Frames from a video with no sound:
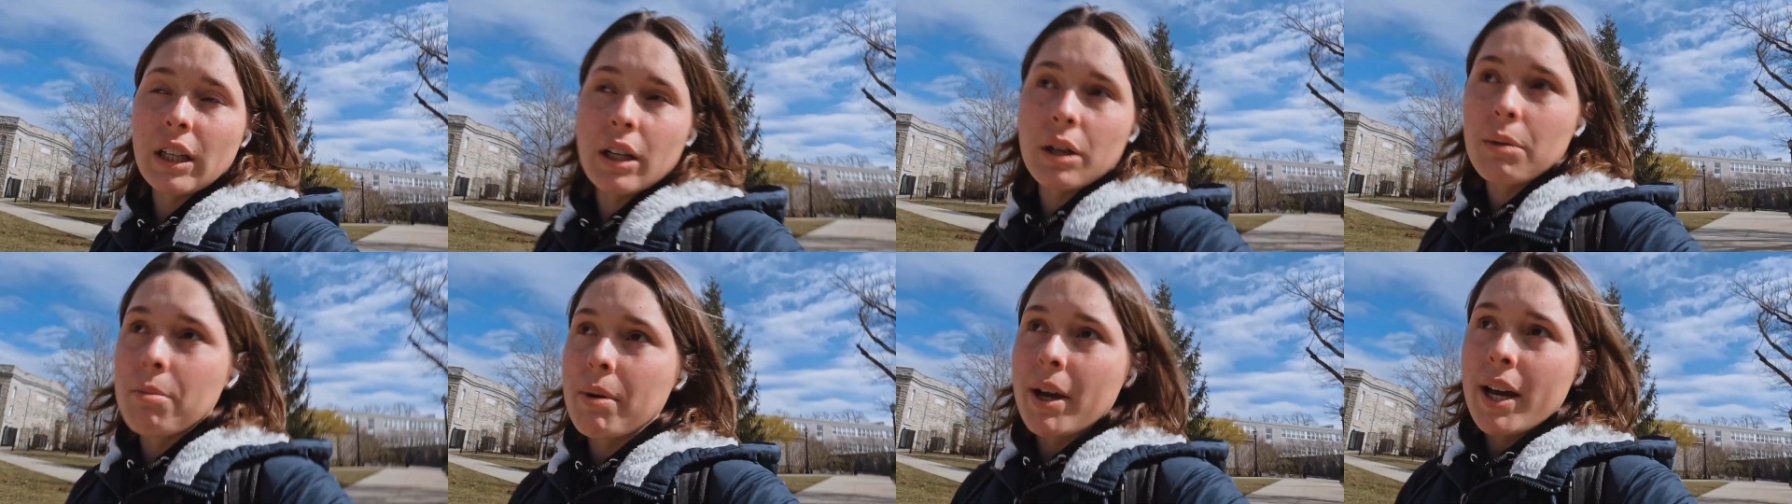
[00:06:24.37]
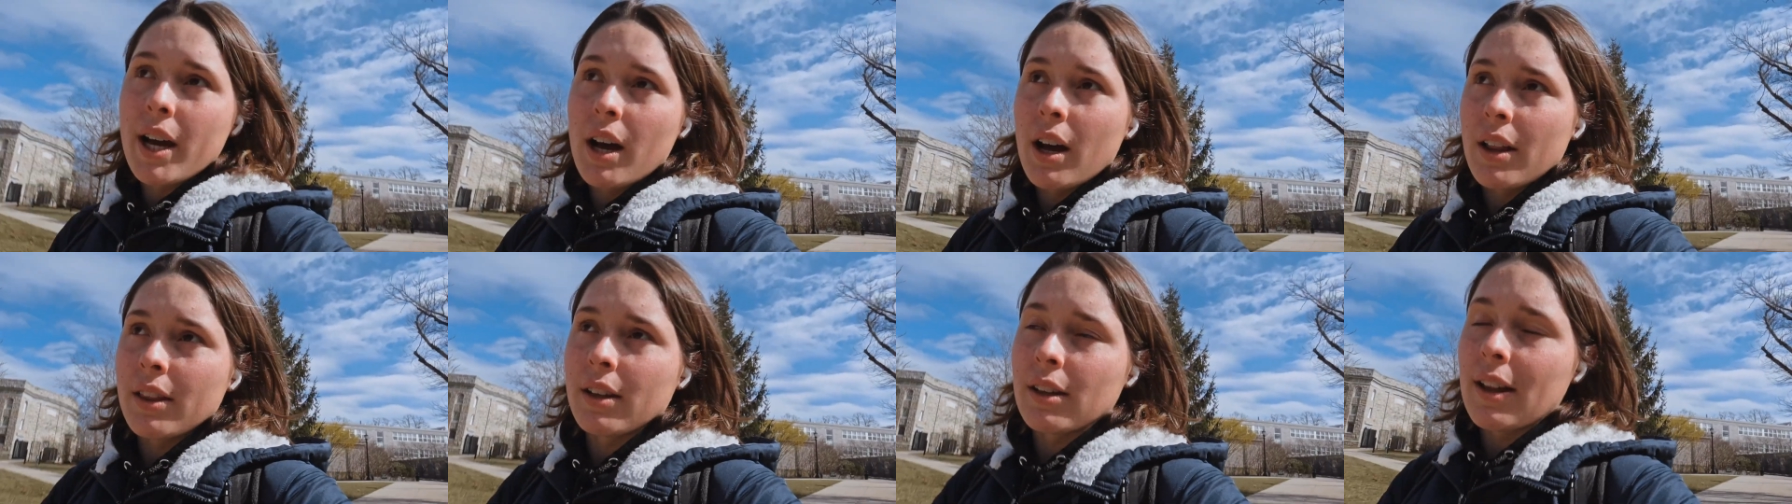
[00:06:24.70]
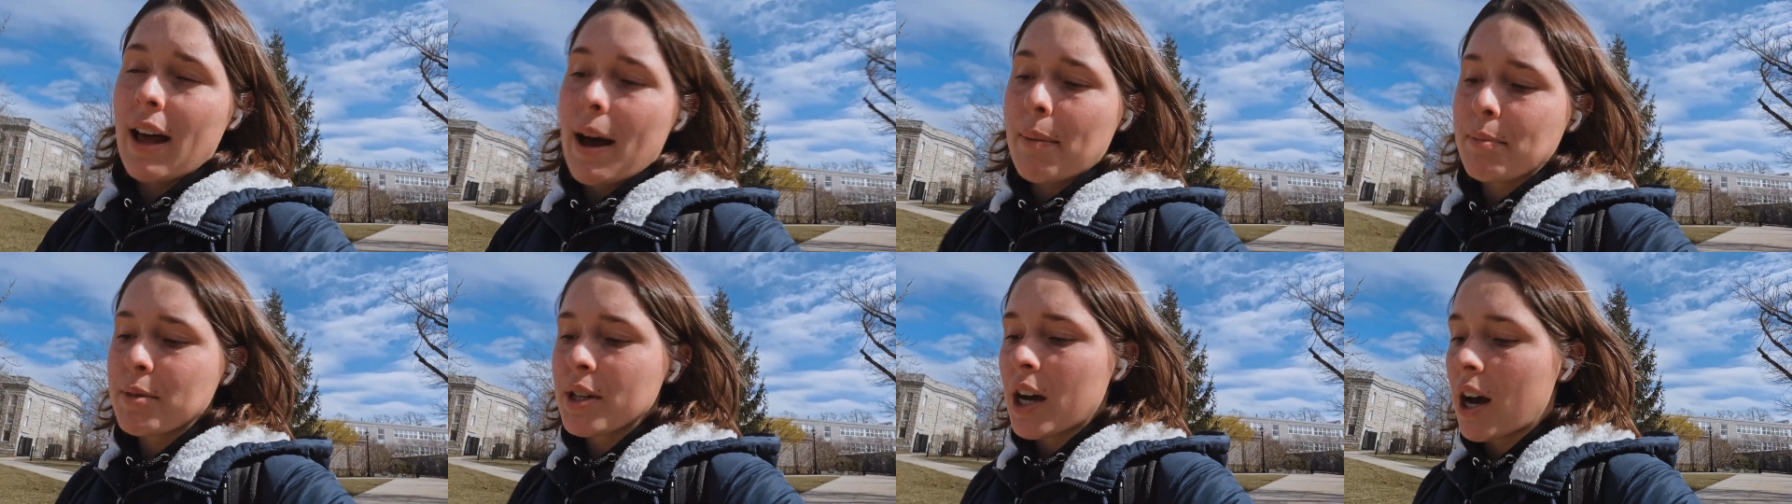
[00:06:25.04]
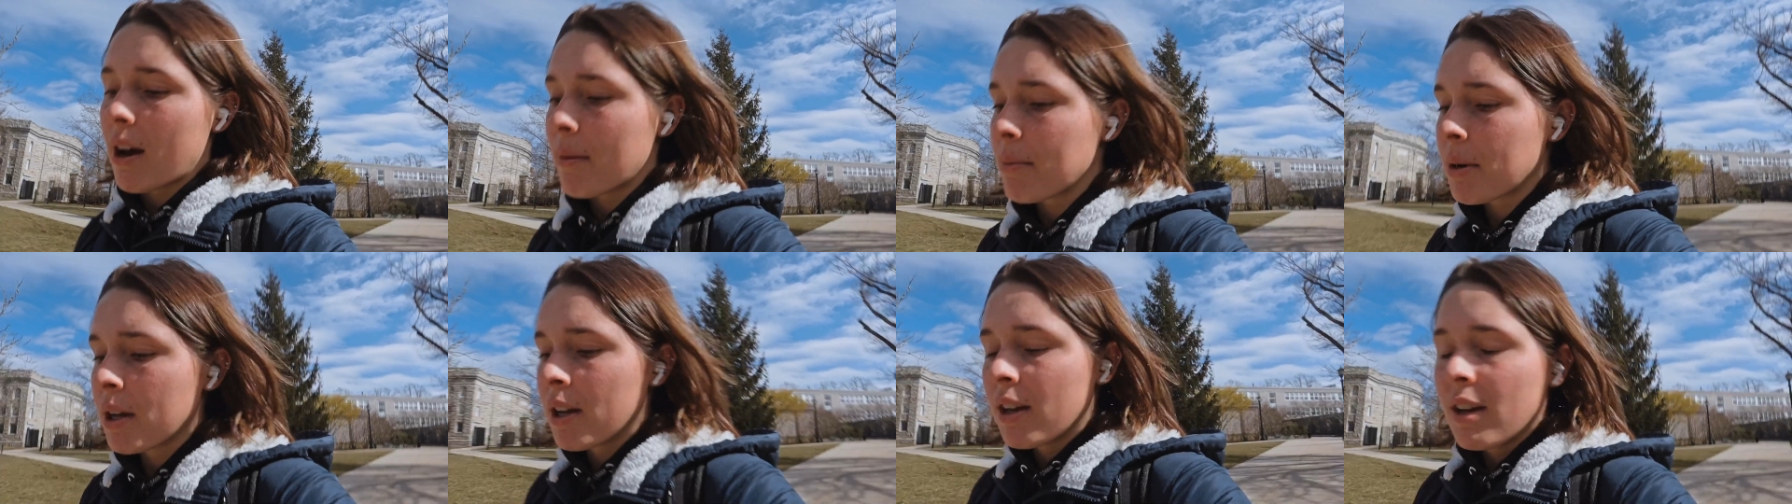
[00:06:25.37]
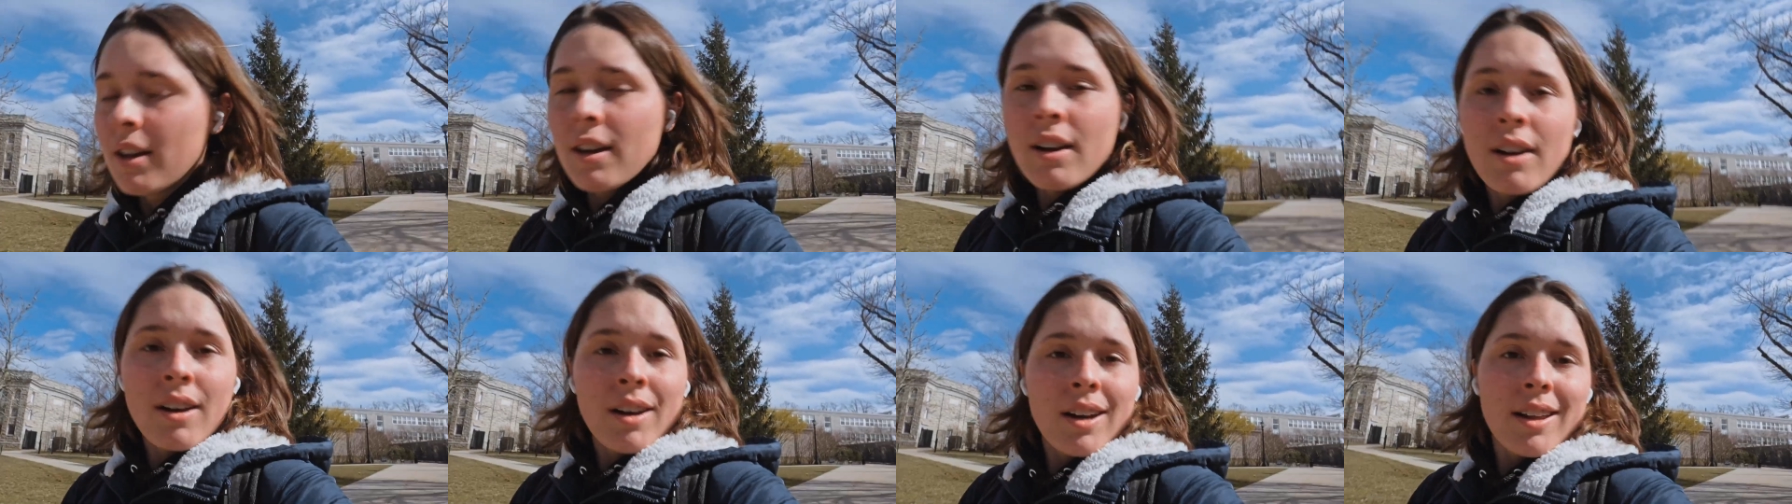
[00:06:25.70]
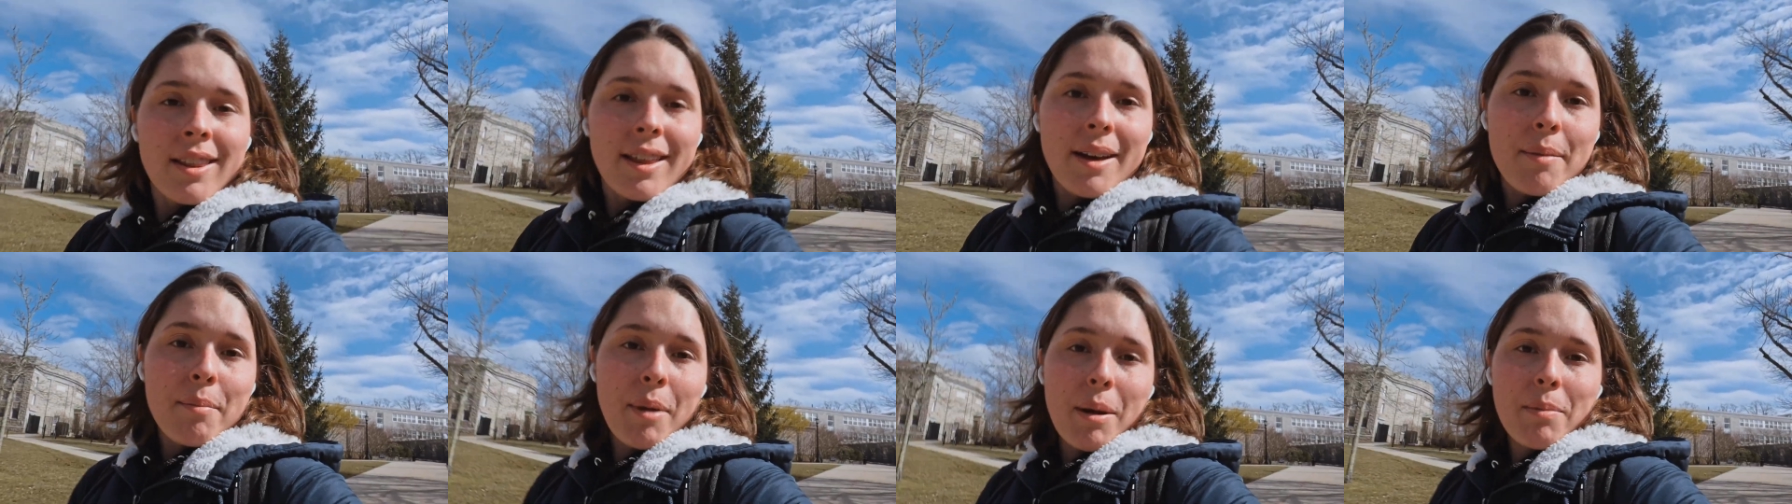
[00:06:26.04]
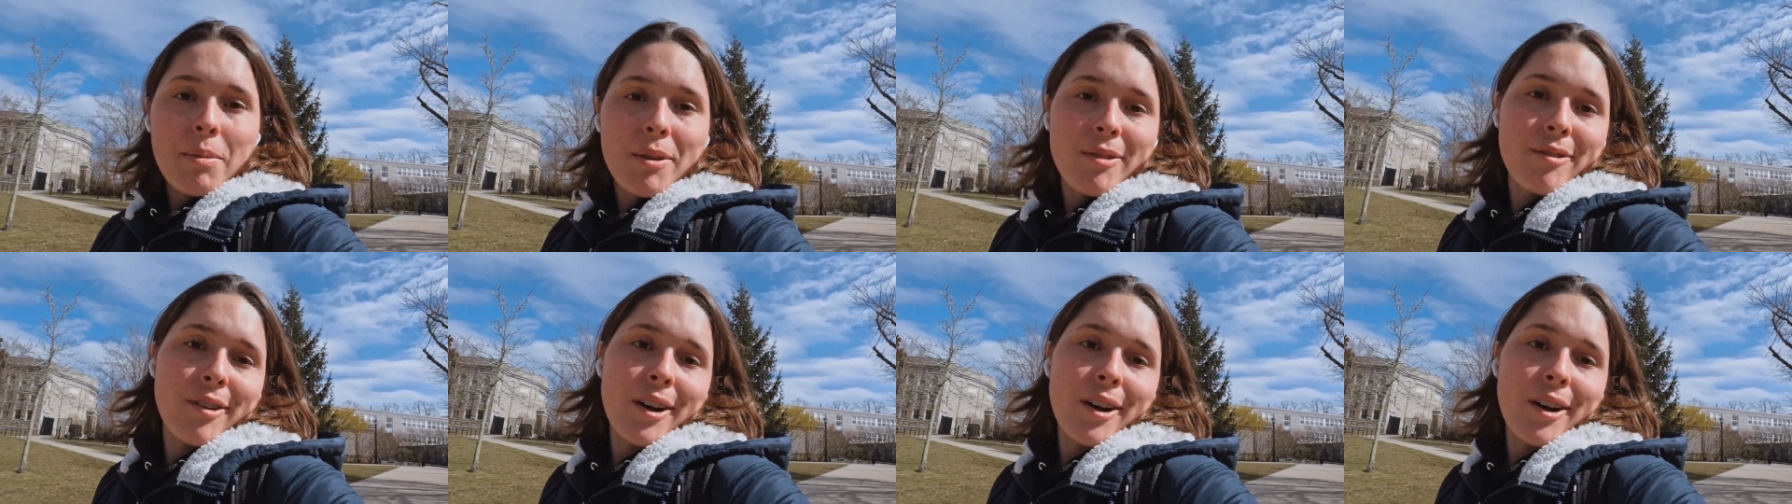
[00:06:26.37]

little bit on the laptop, that might be